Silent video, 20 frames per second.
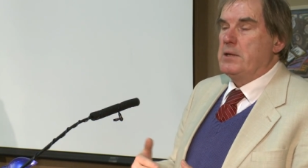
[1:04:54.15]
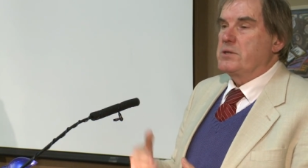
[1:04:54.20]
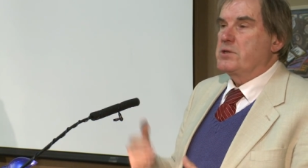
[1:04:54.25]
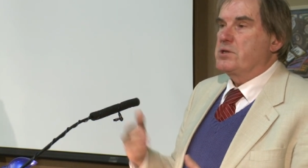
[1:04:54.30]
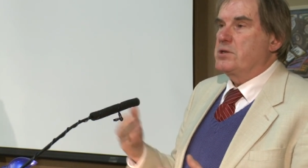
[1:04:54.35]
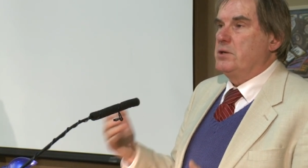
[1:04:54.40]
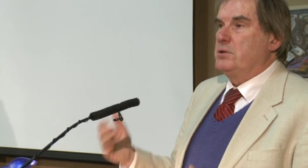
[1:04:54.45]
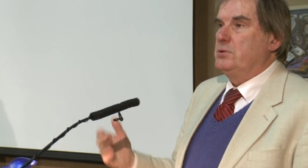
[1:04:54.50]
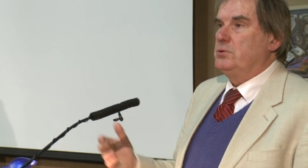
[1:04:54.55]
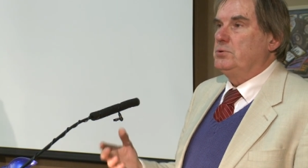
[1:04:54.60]

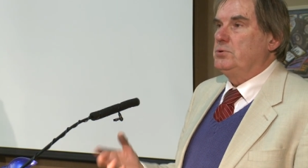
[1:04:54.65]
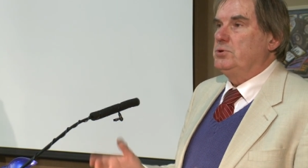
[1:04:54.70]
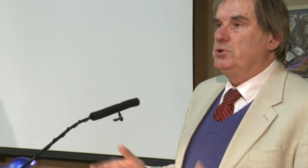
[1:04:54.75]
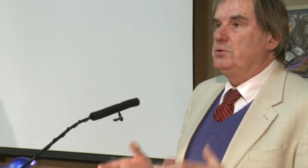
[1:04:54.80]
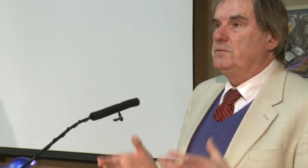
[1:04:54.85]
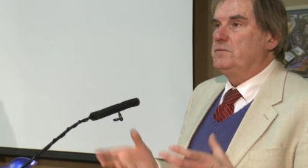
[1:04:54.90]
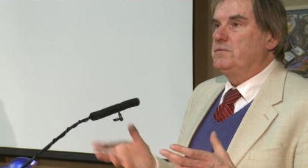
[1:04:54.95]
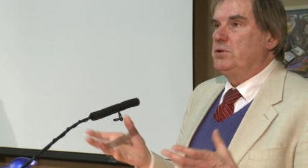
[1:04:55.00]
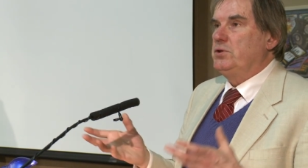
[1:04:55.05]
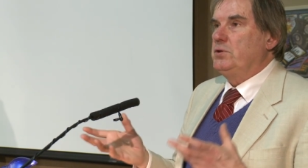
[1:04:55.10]
So
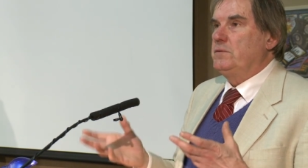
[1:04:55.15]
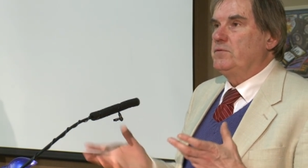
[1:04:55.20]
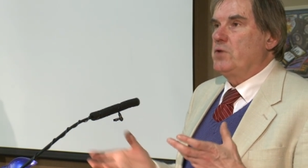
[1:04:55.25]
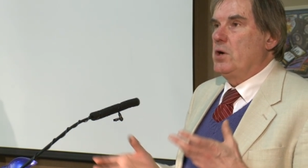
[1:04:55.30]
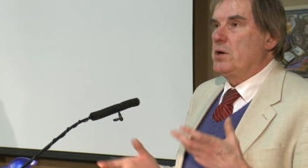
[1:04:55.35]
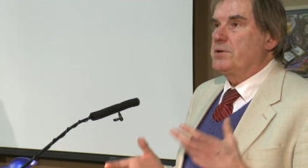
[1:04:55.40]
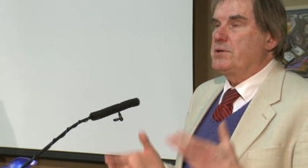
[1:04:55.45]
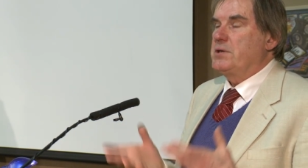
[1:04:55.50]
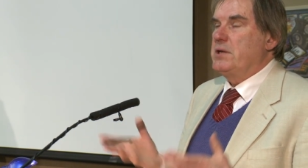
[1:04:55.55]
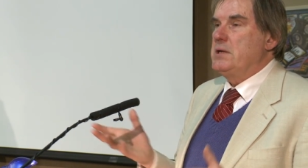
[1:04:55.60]
you've, you've
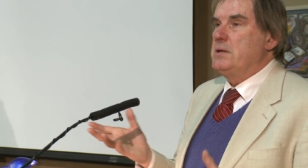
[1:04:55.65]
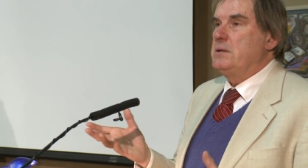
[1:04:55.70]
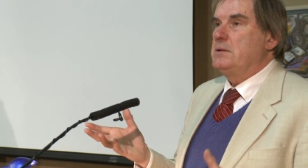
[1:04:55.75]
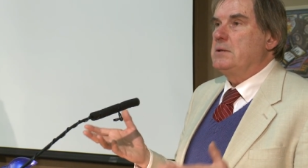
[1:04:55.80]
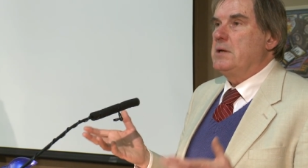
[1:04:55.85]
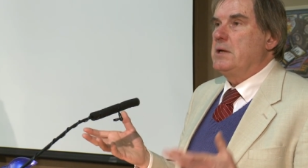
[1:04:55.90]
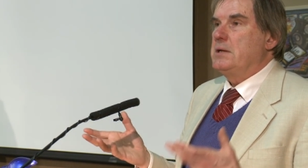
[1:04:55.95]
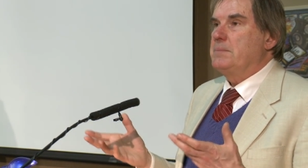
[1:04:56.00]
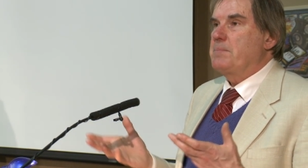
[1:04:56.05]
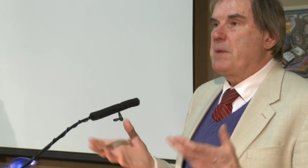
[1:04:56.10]
got
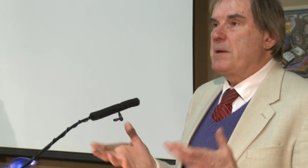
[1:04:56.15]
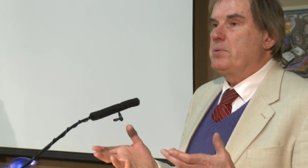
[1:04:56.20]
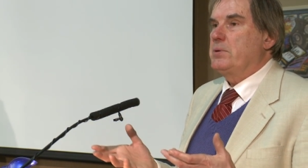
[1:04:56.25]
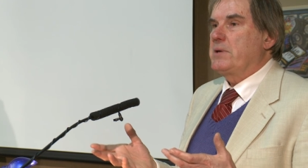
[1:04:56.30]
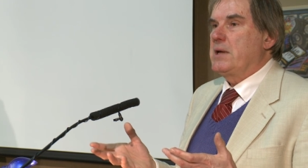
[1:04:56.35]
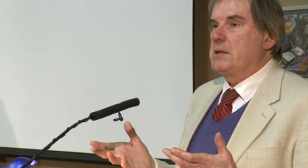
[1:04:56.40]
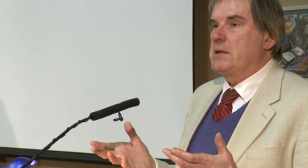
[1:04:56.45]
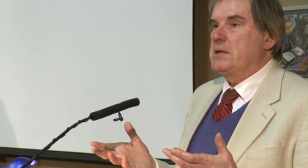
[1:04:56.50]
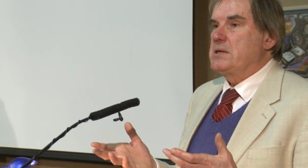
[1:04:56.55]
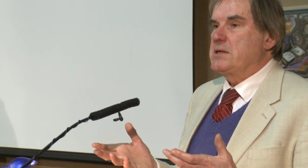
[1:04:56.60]
in, in papal
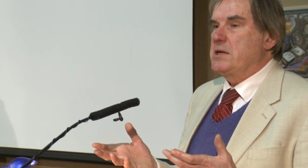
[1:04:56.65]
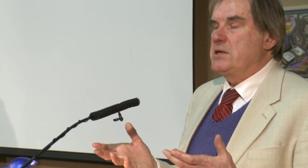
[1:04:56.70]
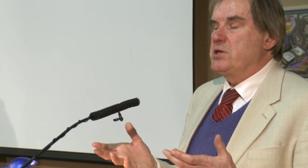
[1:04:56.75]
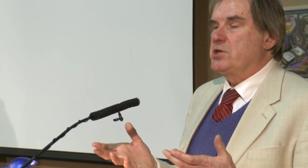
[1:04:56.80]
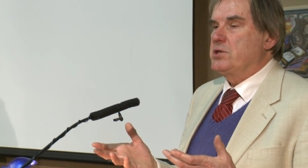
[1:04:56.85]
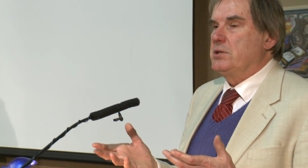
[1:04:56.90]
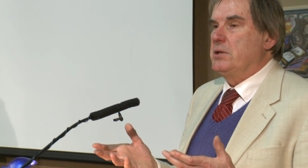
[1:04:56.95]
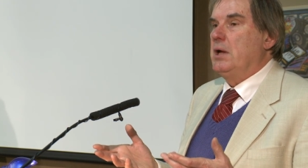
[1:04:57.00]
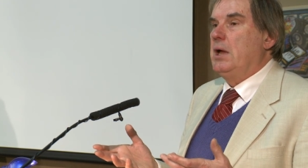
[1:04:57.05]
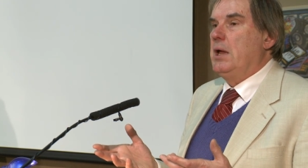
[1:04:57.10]

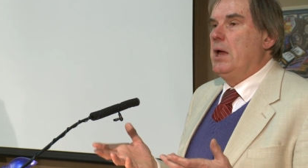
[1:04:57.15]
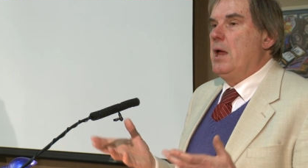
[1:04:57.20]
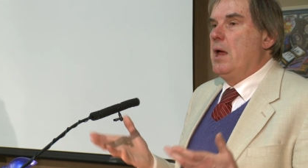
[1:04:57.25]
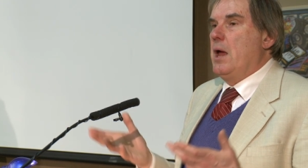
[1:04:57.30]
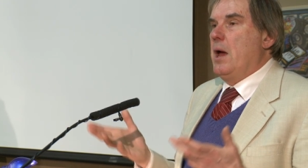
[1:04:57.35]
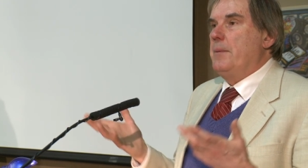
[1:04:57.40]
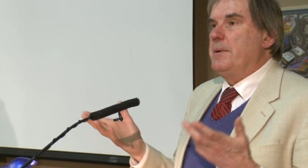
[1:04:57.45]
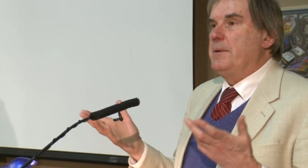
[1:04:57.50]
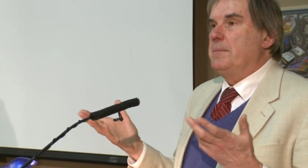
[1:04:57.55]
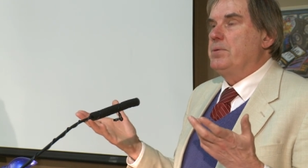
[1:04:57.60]
canonization,
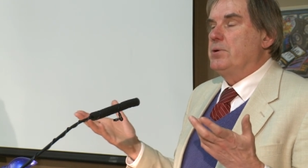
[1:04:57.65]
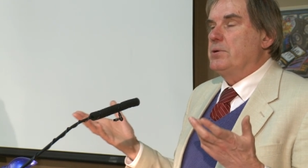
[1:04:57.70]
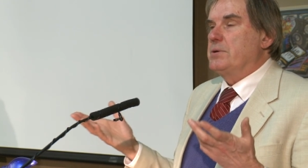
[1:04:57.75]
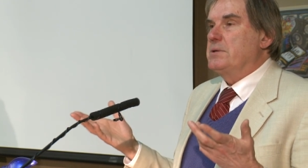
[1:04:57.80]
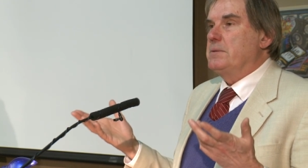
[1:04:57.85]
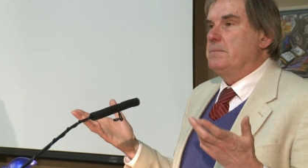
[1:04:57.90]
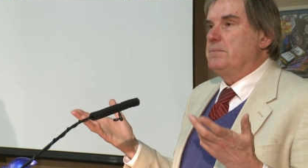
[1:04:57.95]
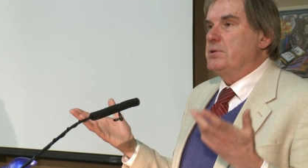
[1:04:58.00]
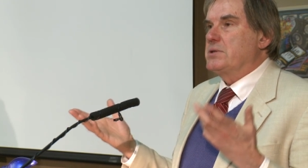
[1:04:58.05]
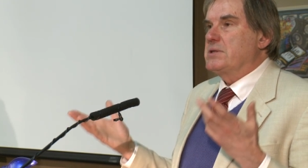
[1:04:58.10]
I mean,
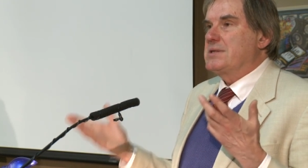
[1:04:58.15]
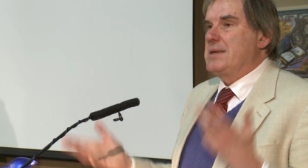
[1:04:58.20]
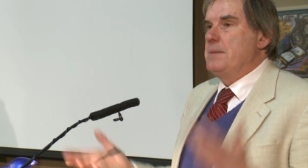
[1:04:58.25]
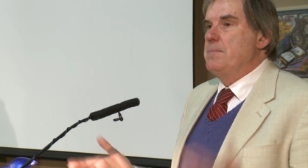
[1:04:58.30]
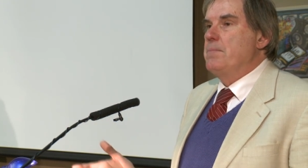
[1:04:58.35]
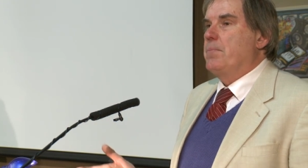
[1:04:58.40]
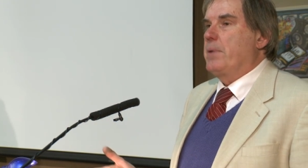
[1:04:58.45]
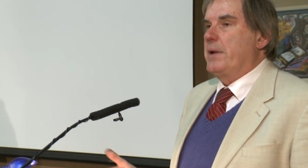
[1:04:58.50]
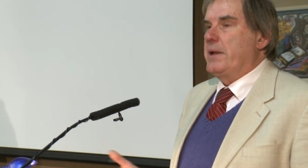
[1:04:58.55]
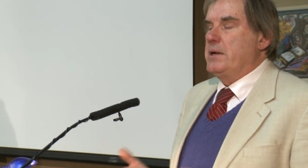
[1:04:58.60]
put, put
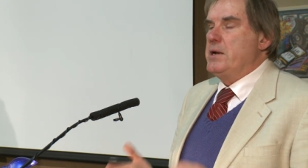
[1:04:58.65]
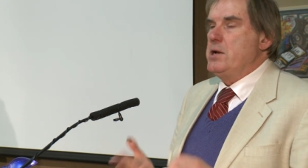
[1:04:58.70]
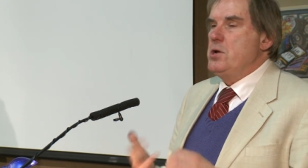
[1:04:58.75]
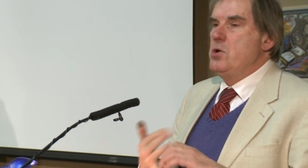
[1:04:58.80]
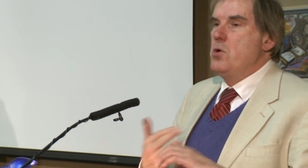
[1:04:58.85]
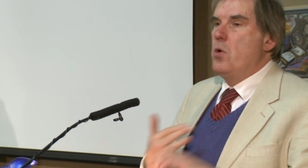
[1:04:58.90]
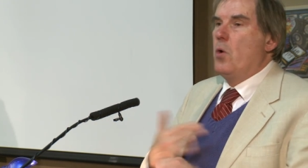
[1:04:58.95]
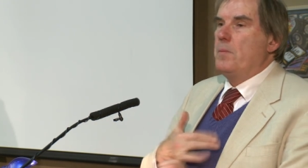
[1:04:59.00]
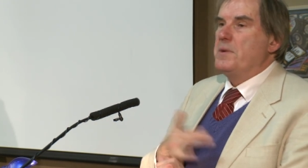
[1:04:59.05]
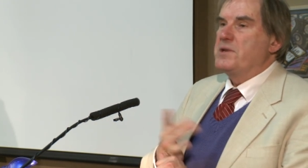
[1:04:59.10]
simply, an
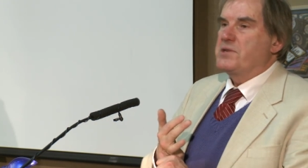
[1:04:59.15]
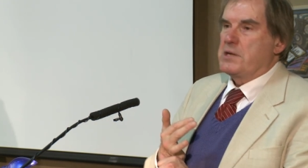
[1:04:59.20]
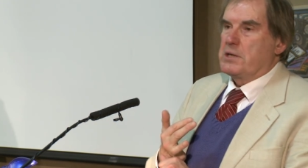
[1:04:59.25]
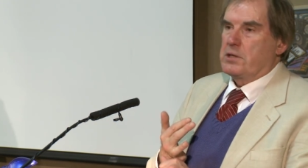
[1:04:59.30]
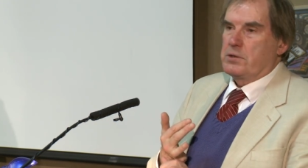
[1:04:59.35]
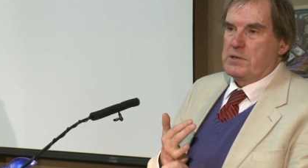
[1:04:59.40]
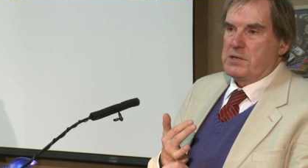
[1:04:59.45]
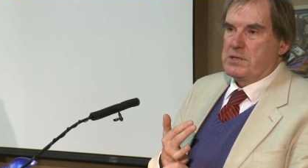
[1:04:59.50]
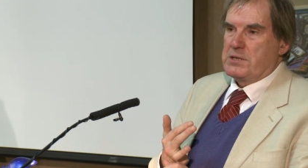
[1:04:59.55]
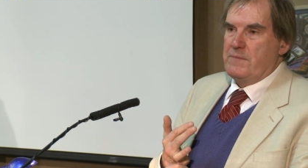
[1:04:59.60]
enormous
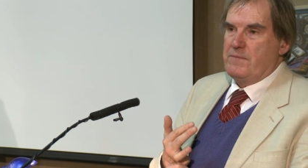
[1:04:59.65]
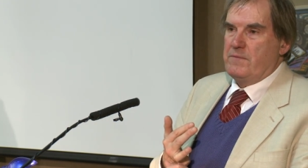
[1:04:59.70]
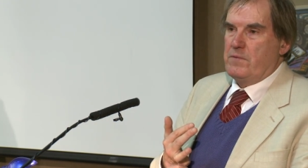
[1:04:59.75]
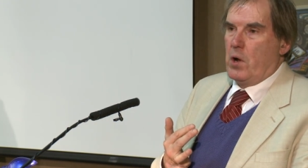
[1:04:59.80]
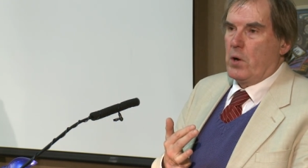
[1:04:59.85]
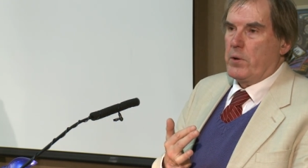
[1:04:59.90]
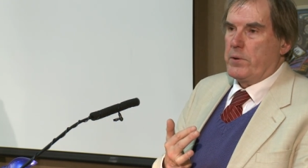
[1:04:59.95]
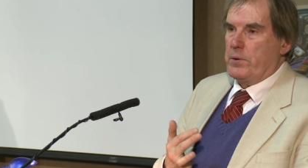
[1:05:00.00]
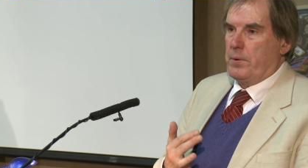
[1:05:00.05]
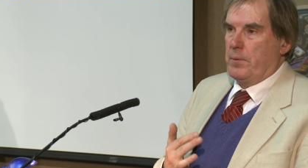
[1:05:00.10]
increase in
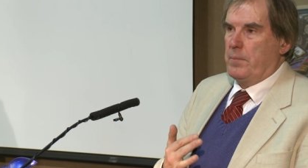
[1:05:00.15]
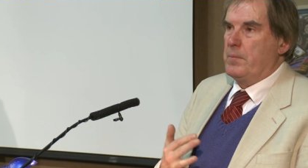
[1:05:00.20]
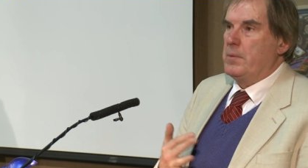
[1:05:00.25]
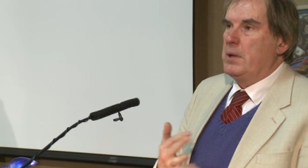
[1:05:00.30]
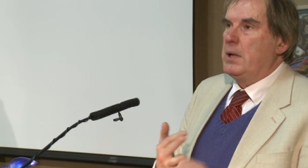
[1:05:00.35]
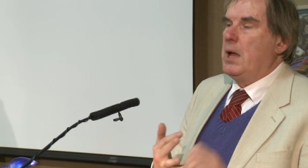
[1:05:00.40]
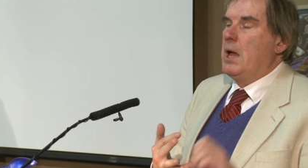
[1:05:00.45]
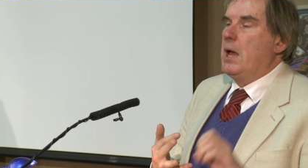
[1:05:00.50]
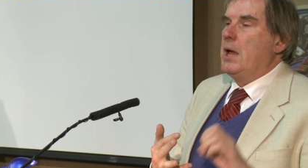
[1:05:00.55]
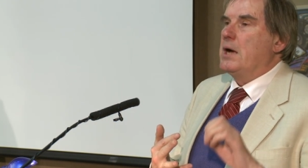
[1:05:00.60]
volume,
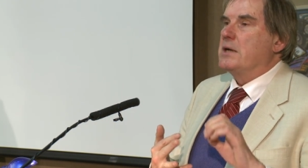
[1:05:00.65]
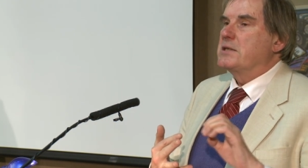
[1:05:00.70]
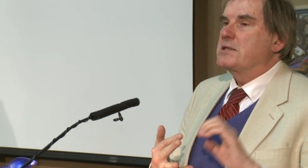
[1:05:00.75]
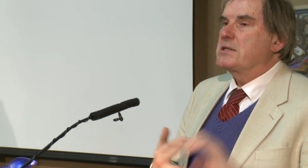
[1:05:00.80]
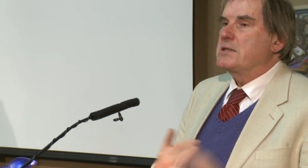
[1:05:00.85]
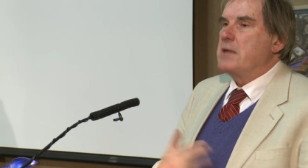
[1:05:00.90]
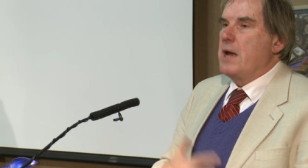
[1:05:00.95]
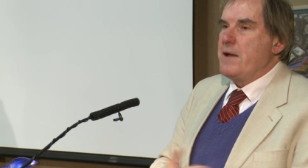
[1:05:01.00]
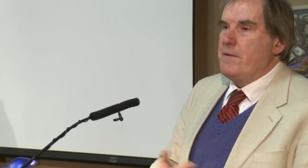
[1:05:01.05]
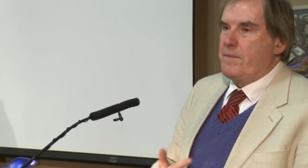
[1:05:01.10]
a
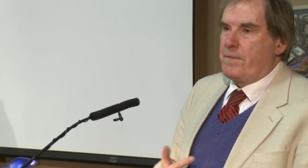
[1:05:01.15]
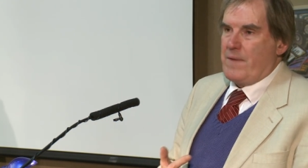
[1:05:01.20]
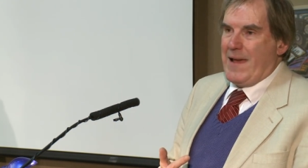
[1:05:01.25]
slight